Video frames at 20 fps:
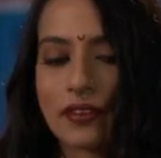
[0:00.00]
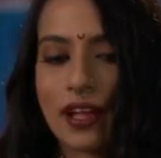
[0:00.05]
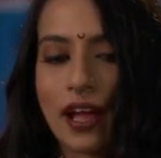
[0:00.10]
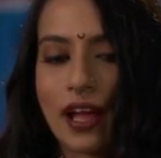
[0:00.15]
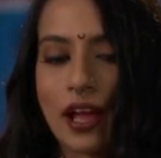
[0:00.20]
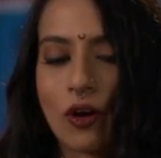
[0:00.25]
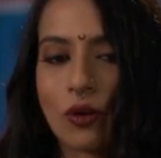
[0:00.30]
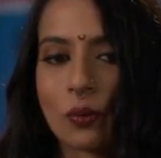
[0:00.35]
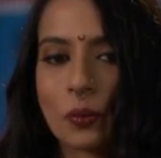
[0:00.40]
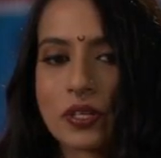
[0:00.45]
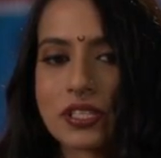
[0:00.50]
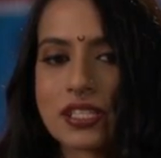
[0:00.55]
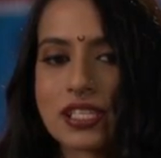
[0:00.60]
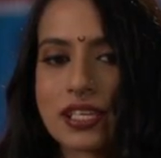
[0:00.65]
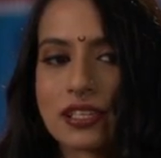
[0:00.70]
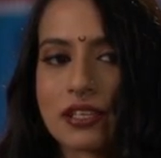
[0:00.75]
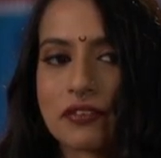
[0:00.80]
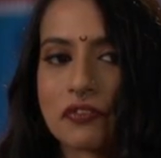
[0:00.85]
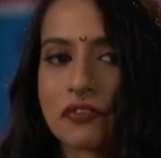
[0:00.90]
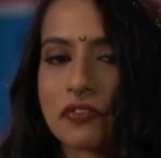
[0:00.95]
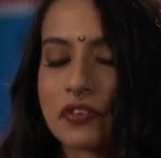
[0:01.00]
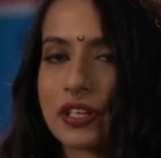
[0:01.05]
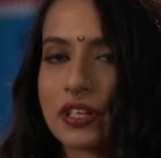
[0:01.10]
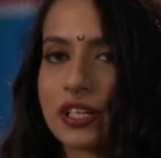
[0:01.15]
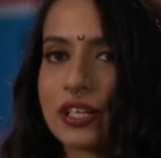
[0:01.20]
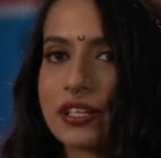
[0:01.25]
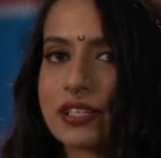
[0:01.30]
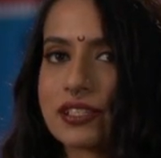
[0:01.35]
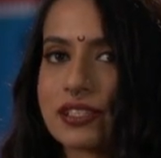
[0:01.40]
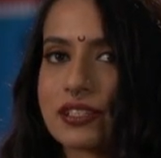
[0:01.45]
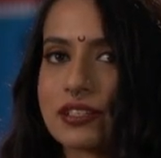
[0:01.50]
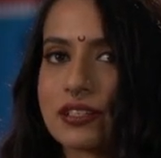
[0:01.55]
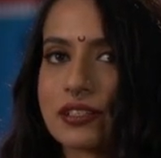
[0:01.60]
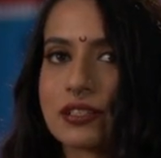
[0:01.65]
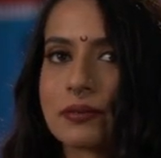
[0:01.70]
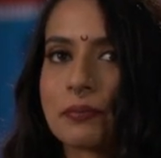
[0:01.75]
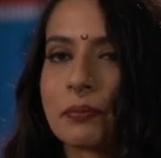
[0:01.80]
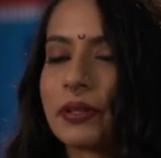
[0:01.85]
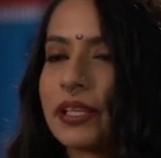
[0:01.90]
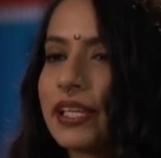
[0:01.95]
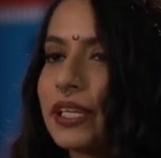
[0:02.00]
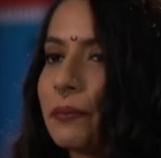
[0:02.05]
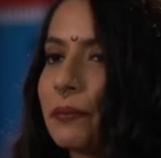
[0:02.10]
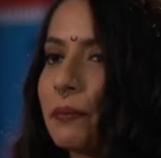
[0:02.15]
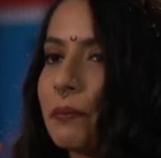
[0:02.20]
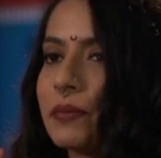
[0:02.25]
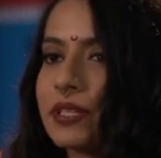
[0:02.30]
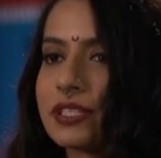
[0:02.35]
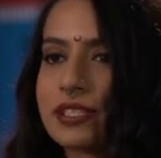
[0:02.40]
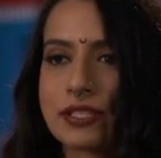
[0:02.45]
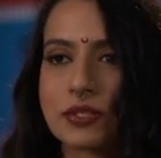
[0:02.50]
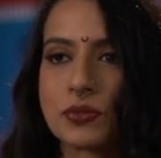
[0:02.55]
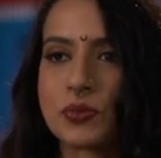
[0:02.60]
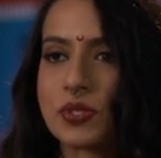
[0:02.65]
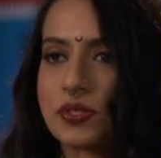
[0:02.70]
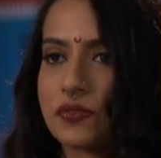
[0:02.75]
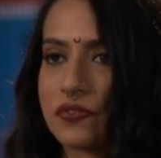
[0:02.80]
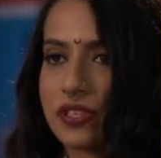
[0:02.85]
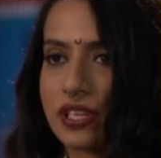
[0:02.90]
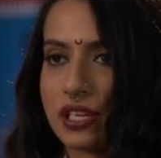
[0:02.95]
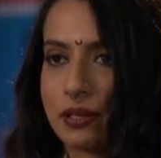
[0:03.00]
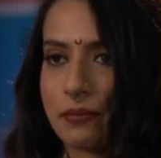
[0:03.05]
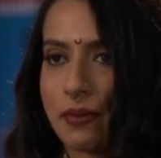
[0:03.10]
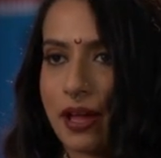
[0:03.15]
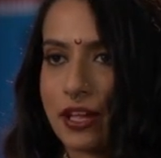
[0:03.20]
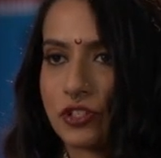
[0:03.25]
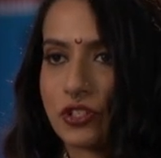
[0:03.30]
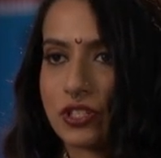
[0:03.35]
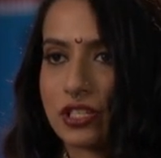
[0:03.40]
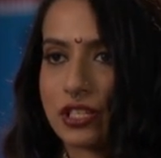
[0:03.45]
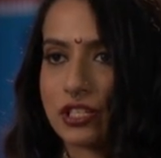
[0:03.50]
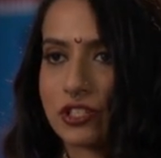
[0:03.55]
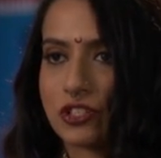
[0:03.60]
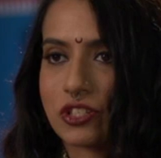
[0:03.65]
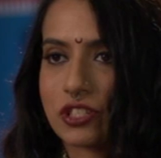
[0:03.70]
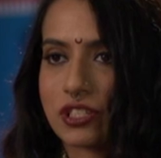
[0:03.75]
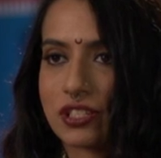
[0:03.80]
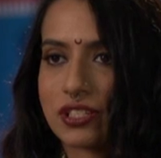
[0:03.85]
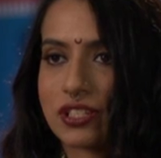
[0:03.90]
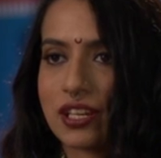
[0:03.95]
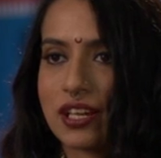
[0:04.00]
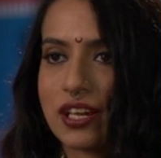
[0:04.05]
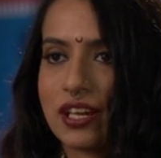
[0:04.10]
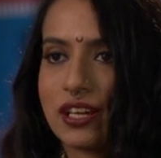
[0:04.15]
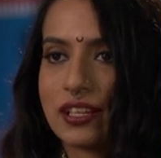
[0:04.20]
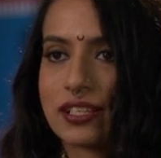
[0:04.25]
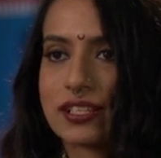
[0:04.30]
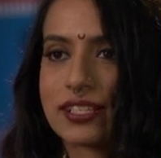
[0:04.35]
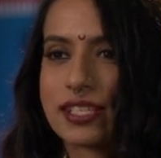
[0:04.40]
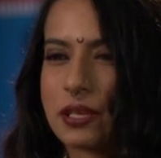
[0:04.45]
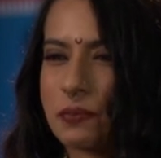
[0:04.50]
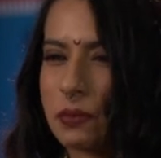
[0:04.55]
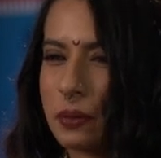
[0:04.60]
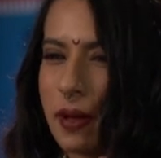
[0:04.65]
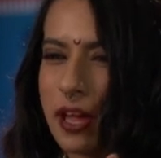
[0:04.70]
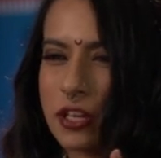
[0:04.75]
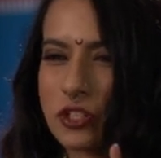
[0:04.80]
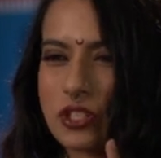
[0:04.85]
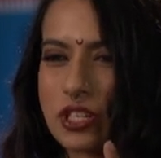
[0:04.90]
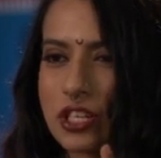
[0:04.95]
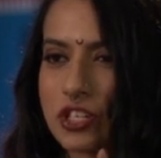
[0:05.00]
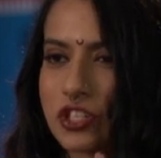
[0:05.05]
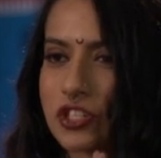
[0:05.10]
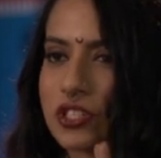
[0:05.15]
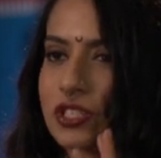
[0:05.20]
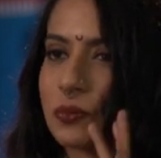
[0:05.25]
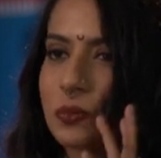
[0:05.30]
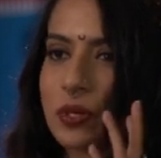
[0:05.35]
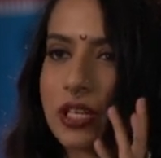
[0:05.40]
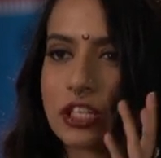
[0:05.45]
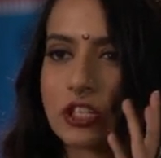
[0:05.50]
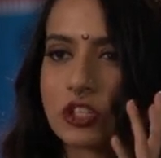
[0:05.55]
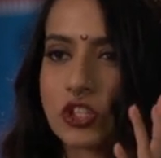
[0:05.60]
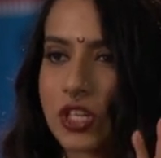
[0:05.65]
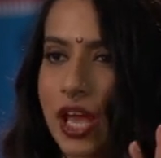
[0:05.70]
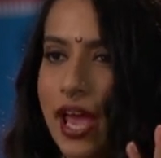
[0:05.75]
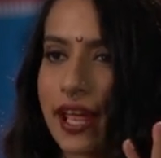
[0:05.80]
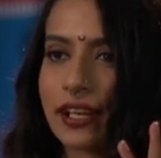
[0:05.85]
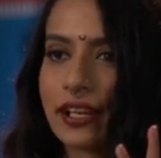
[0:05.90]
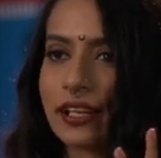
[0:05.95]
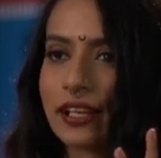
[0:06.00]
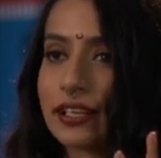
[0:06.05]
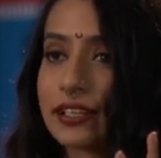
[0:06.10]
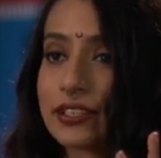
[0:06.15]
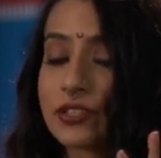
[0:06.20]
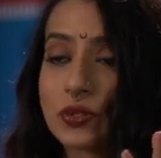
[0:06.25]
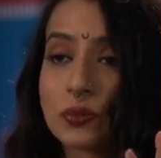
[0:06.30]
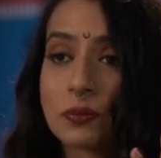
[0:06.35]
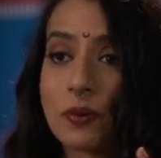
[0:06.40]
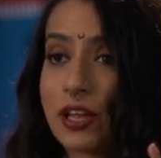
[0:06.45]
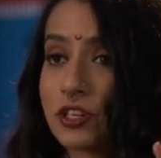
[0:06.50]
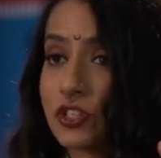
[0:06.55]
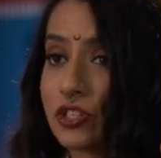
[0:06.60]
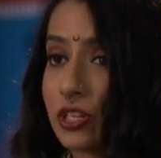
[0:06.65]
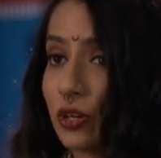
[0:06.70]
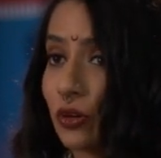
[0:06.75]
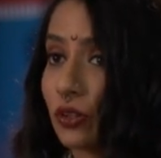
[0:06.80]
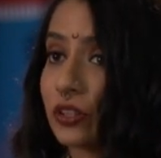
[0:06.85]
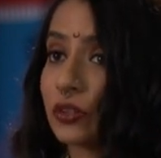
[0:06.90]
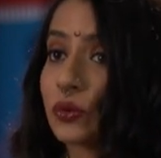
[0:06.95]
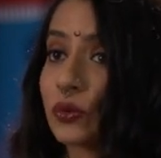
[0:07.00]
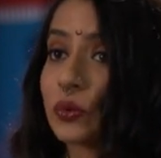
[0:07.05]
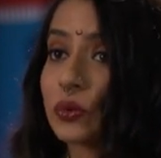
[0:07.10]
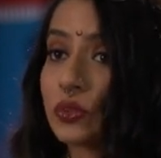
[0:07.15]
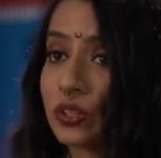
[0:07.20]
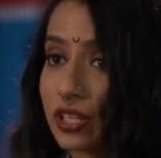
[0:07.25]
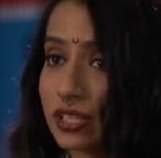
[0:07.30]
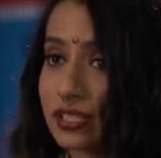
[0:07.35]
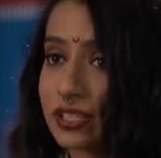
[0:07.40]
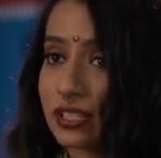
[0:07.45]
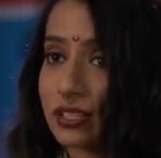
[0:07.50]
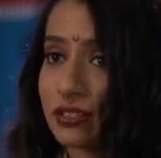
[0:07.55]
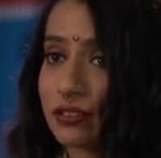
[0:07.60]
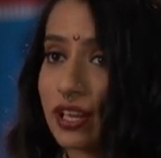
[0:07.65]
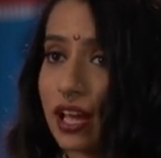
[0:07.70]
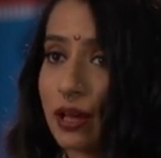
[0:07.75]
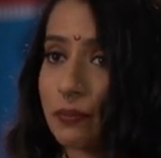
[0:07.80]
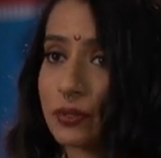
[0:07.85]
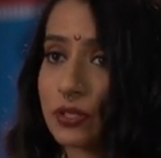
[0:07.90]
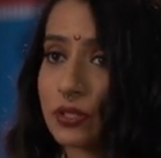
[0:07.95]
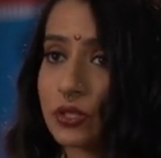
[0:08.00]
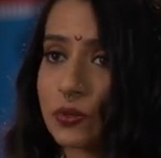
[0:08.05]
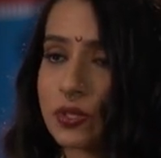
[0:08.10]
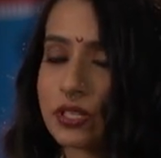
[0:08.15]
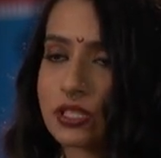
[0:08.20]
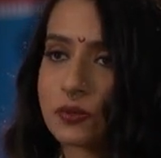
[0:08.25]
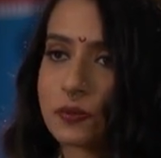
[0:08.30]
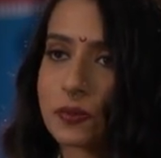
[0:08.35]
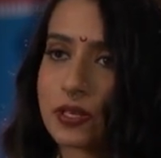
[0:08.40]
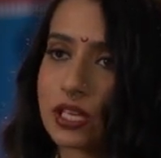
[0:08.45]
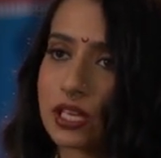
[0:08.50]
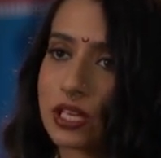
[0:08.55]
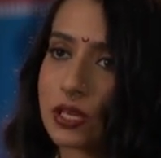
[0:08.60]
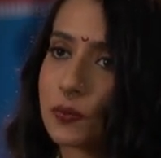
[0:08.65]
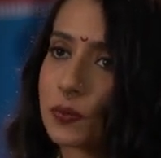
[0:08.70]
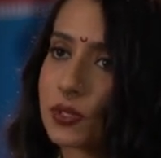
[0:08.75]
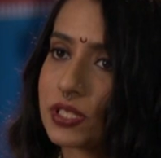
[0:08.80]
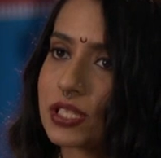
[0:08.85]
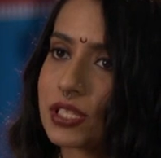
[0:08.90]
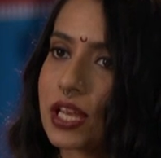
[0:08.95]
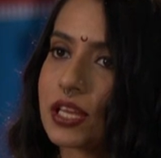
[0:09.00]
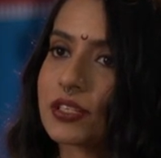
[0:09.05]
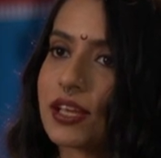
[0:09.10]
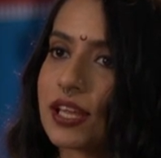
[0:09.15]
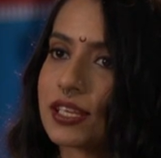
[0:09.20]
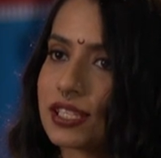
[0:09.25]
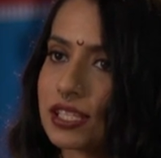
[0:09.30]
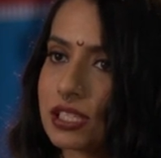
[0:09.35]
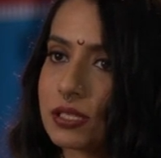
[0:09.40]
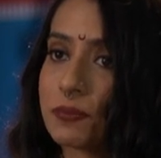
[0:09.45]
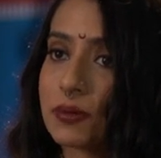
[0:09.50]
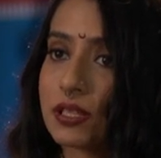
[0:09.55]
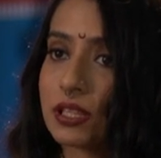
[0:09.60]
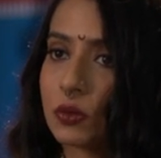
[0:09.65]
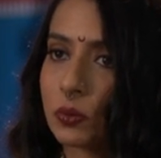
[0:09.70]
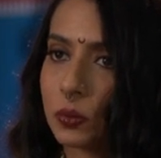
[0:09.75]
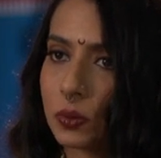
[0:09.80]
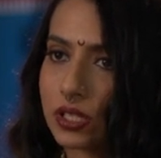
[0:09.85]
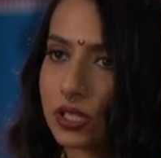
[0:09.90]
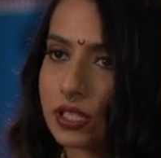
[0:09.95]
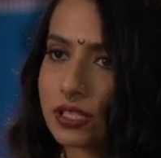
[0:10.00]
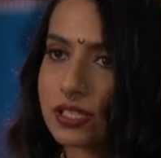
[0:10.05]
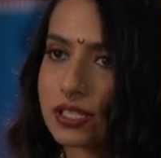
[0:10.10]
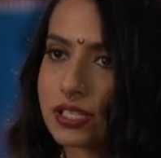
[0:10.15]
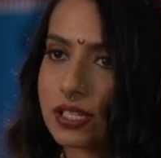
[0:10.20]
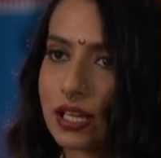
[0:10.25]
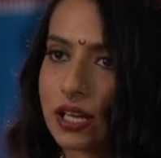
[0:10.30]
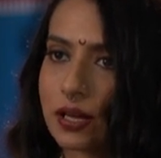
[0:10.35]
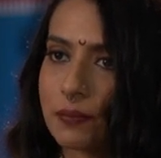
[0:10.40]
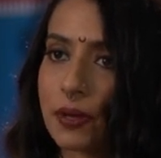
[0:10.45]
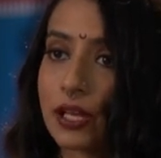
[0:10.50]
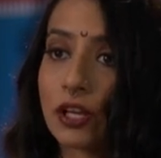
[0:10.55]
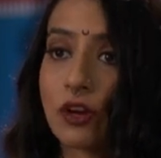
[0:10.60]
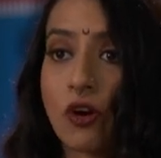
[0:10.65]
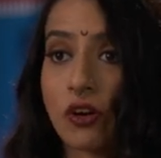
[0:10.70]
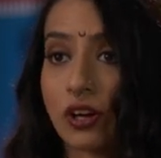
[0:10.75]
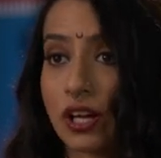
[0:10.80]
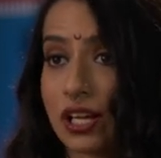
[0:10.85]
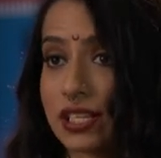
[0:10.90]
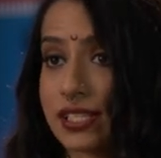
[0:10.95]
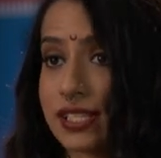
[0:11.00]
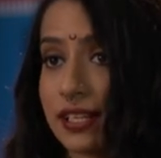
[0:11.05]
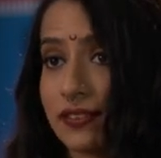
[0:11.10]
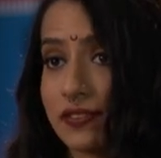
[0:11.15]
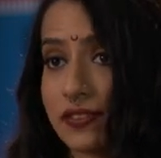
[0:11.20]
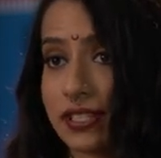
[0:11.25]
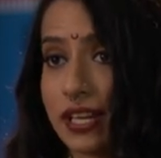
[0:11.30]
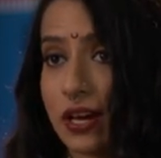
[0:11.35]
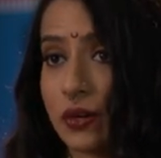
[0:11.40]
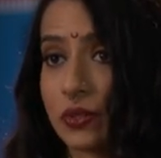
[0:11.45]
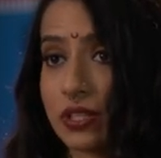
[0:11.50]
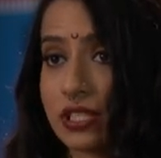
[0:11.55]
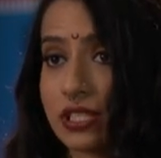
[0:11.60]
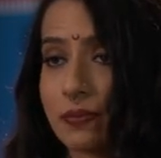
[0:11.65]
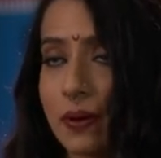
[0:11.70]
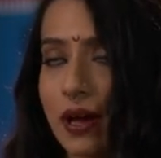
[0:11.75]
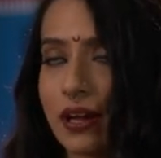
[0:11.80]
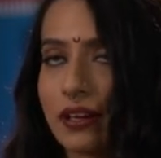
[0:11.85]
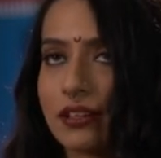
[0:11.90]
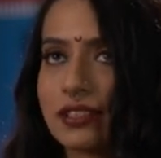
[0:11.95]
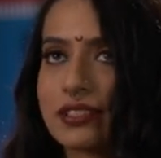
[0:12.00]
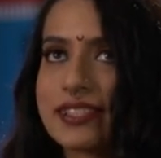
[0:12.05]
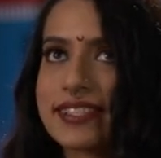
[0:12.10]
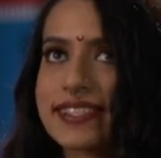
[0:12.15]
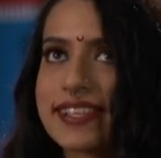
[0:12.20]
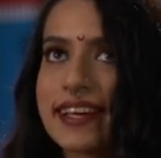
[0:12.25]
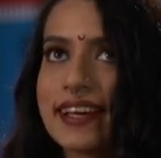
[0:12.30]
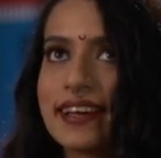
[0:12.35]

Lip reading: I always say that fear is a complete misuse of the imagination. The same imagination that we can channel into imagining all the good things that could happen to us, we start to anticipate the worst and lock ourselves down in spirals.